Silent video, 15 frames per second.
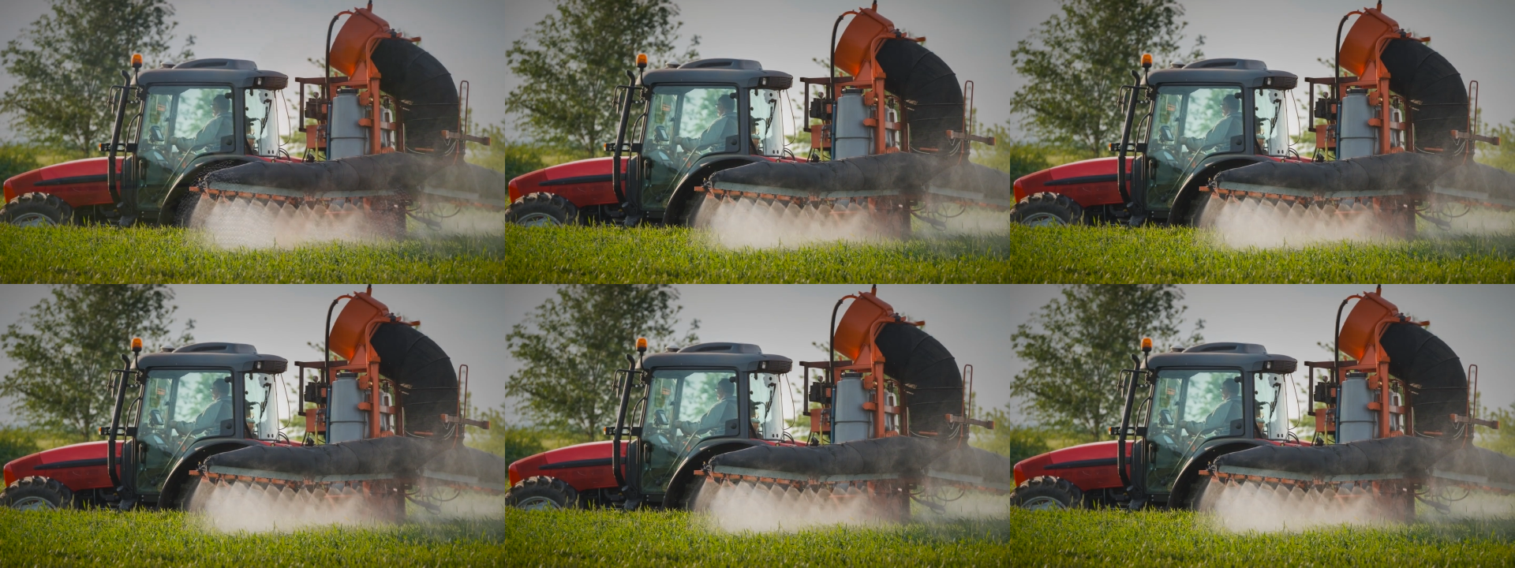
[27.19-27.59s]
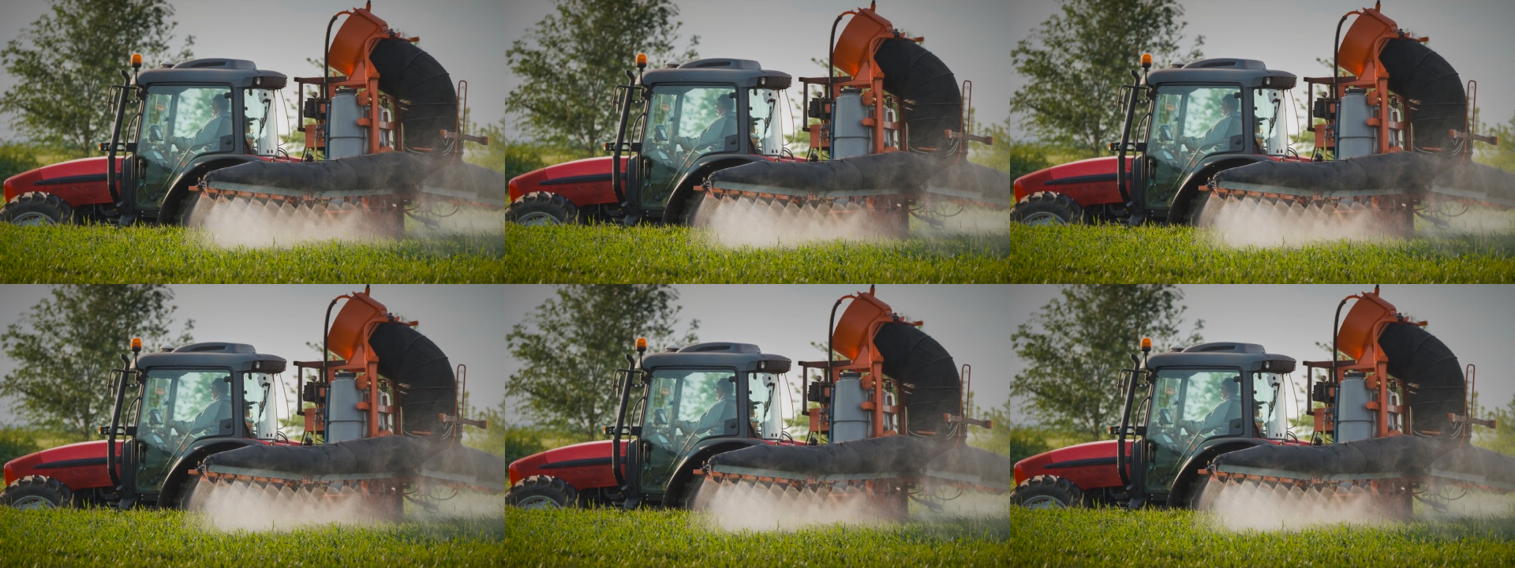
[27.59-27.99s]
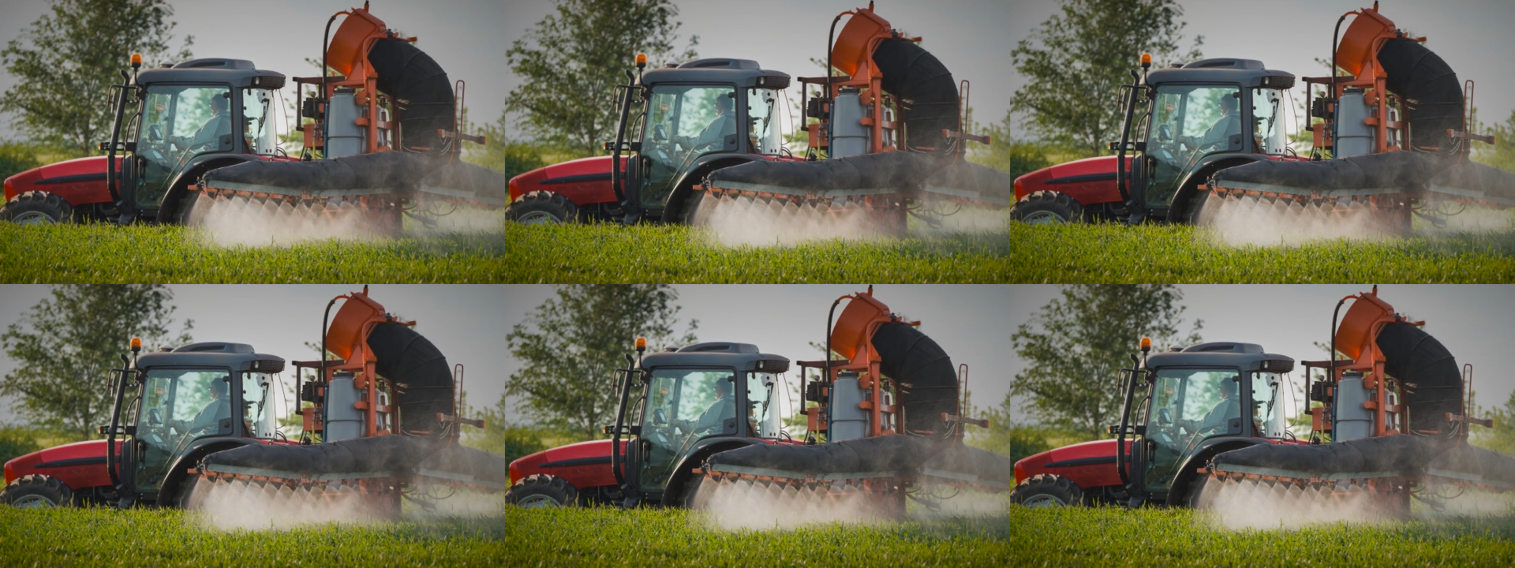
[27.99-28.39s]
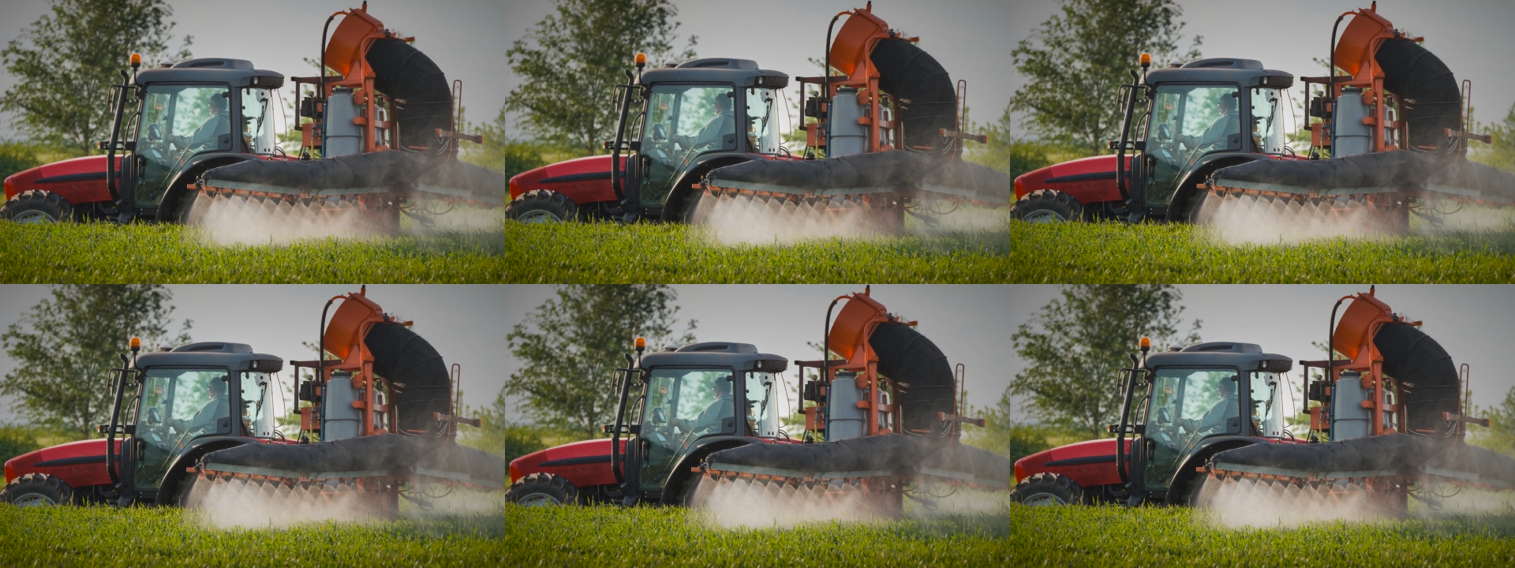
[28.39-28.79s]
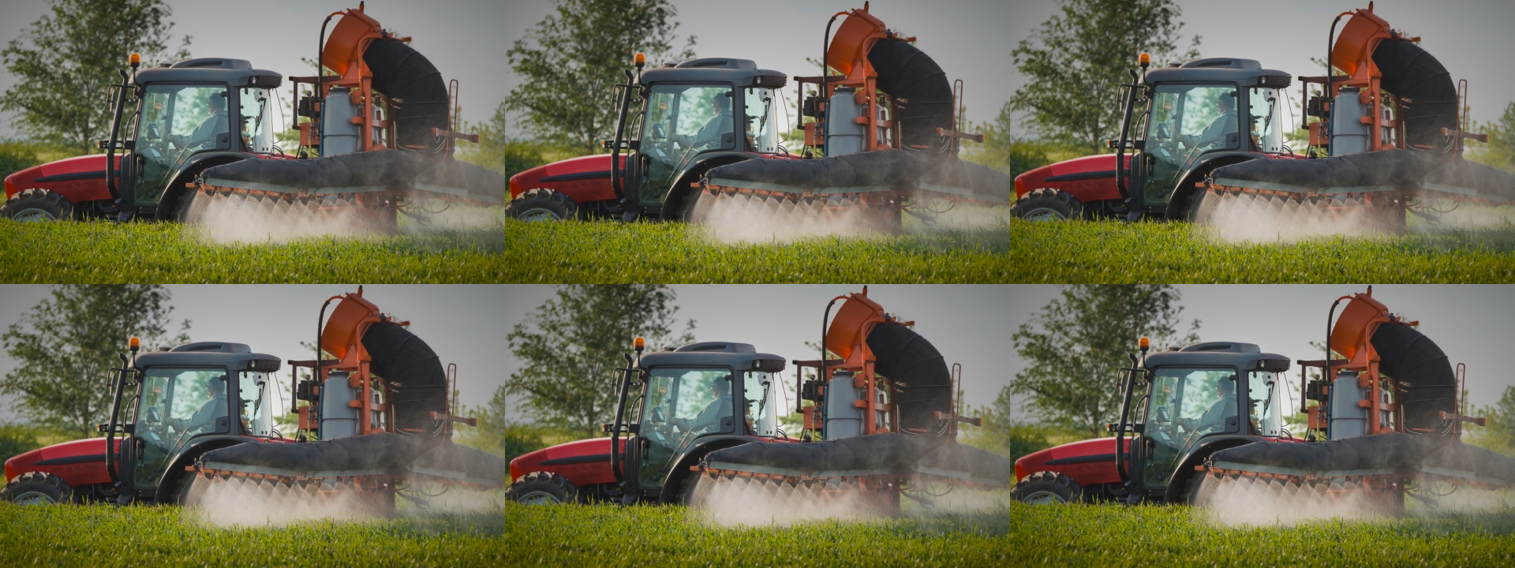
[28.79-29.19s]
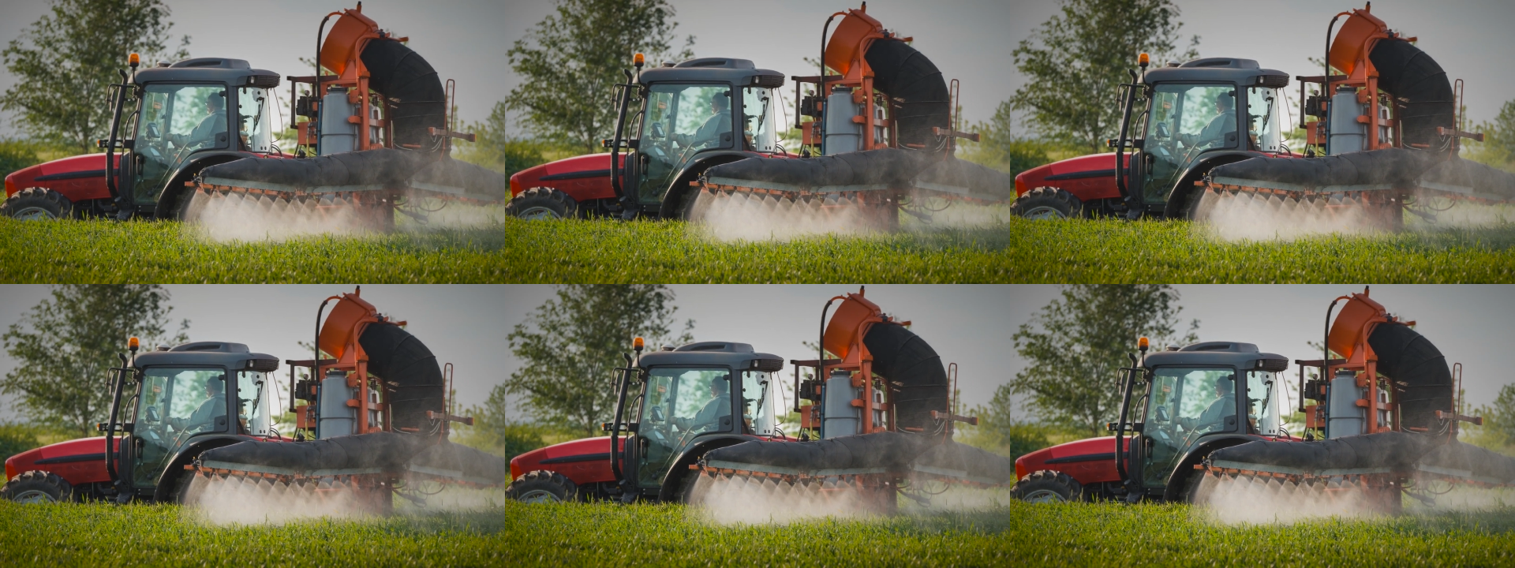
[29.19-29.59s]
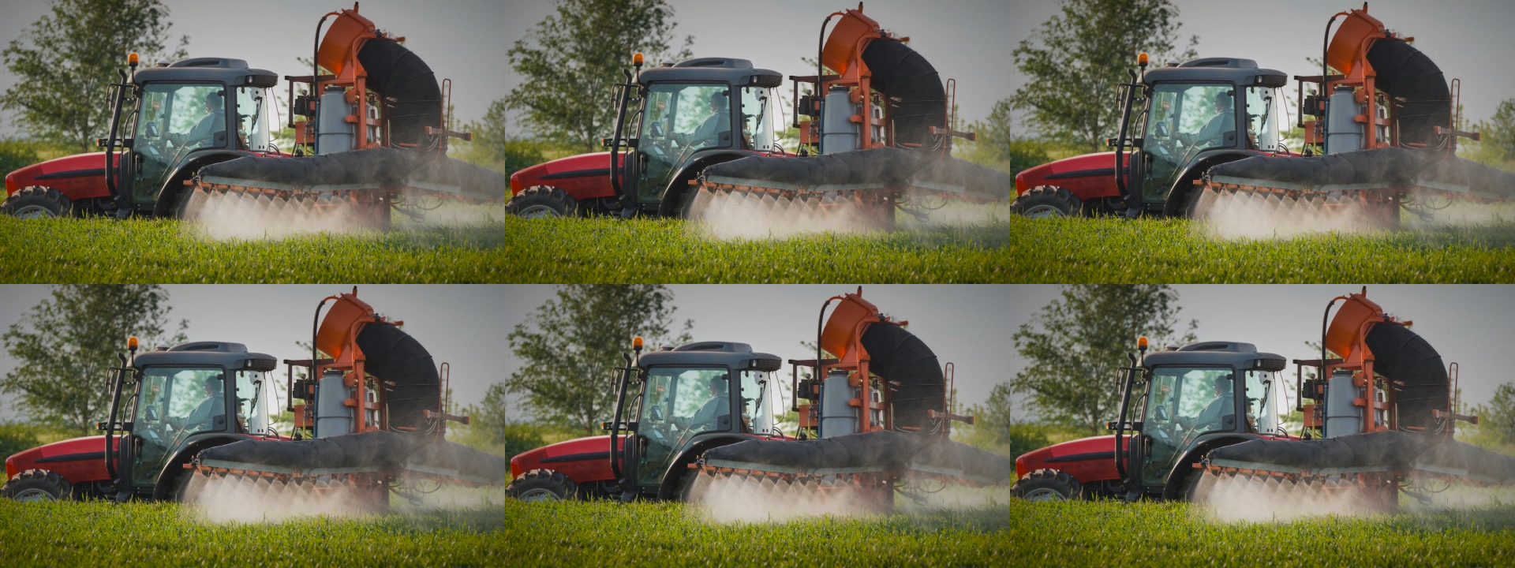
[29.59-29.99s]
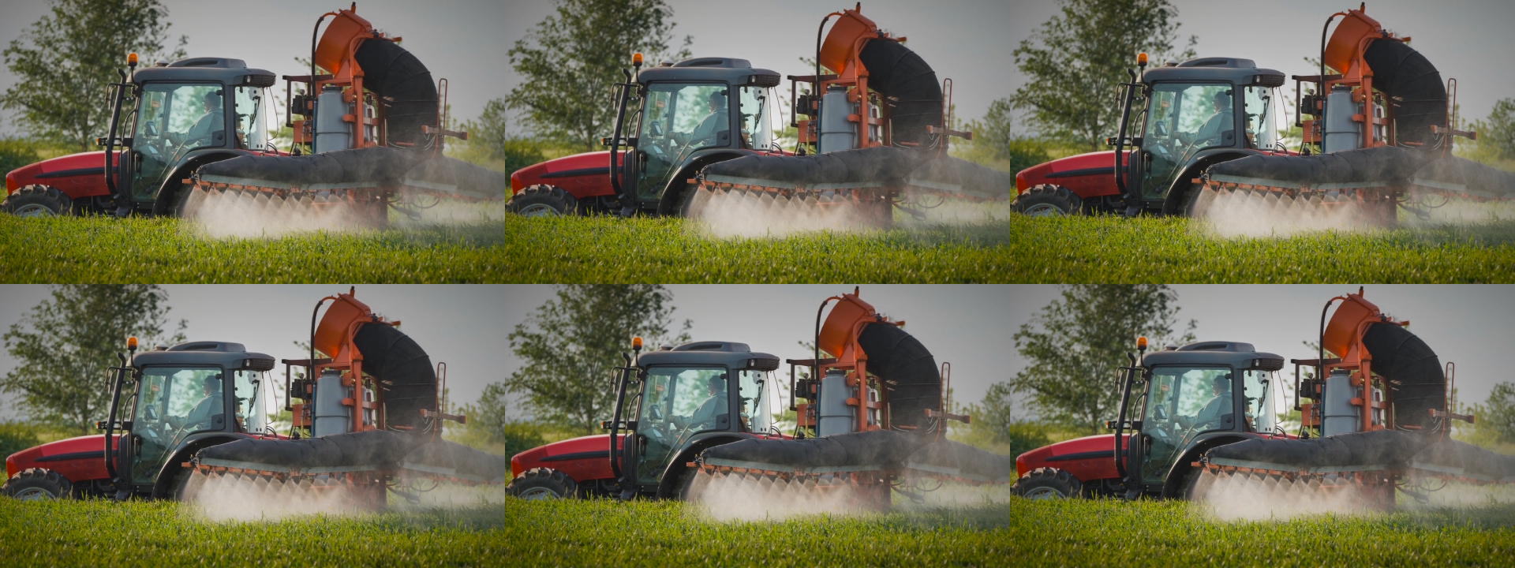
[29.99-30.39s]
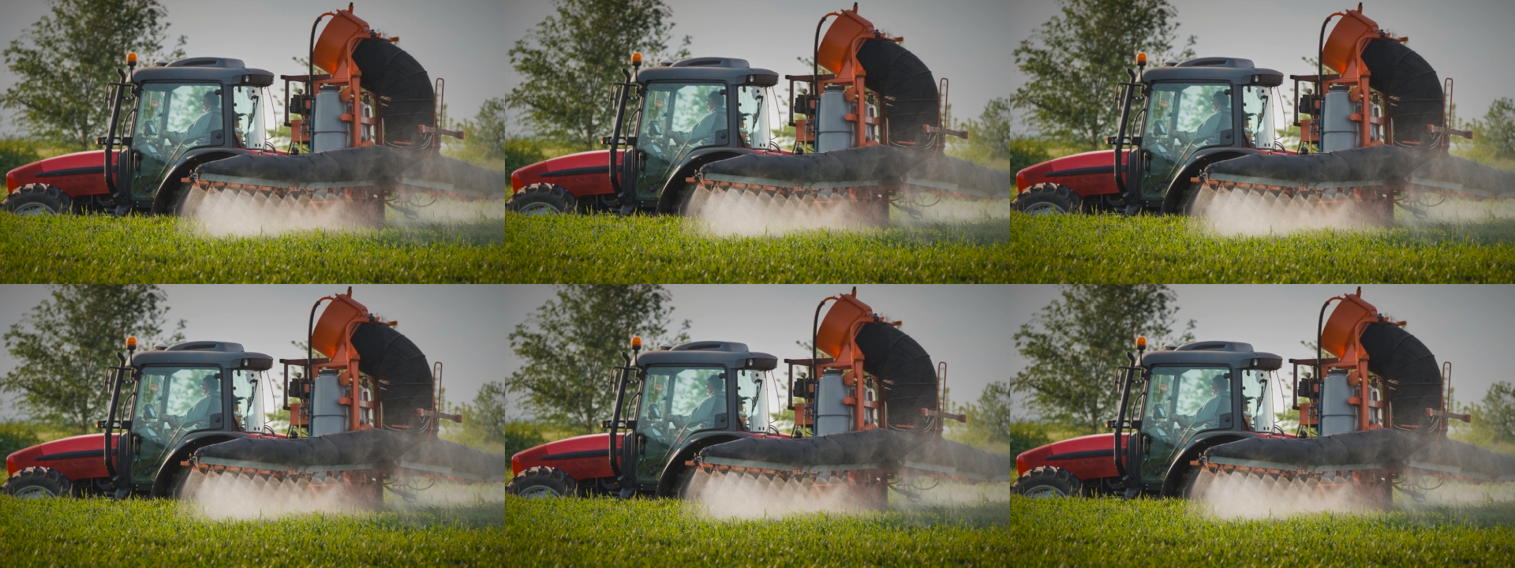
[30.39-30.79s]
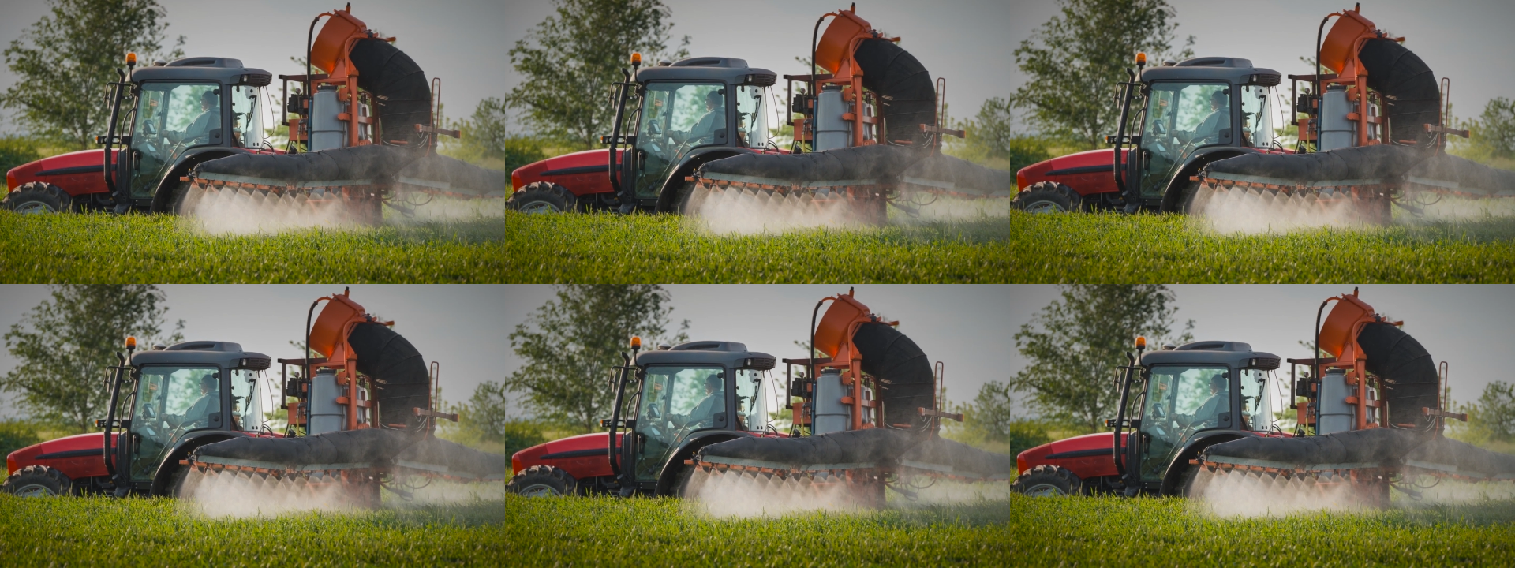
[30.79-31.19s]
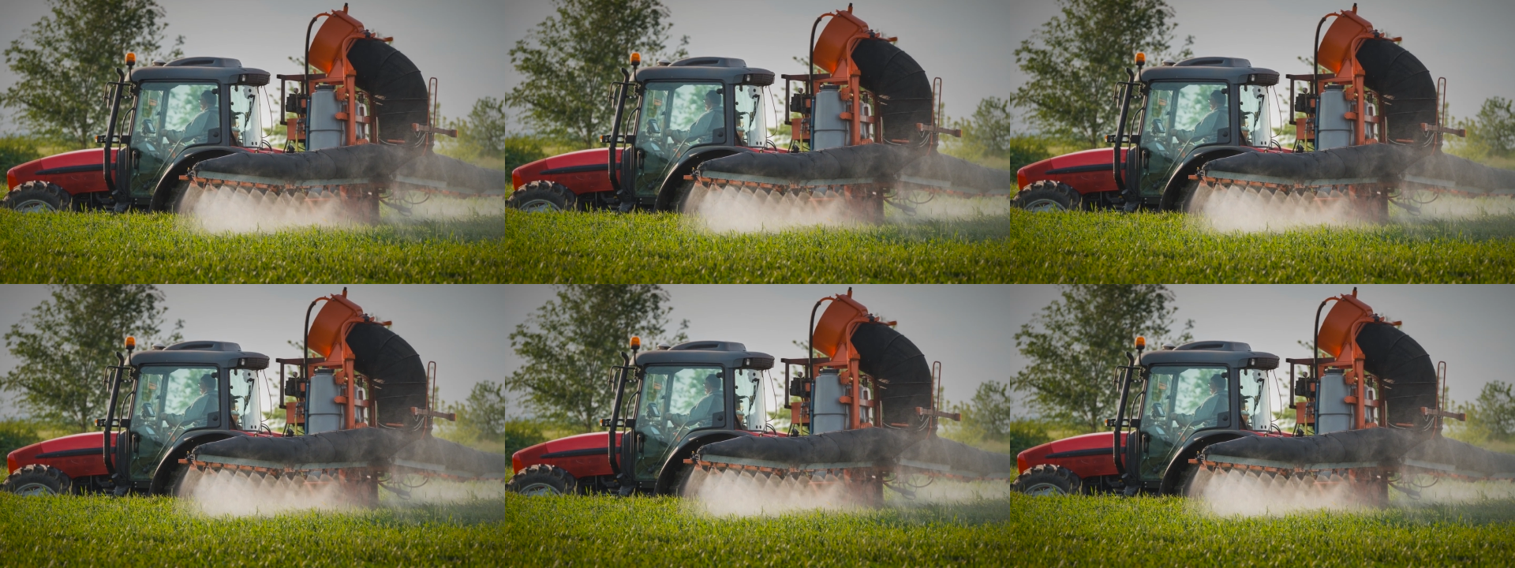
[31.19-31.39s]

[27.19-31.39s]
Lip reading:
[unreadable: no face in view]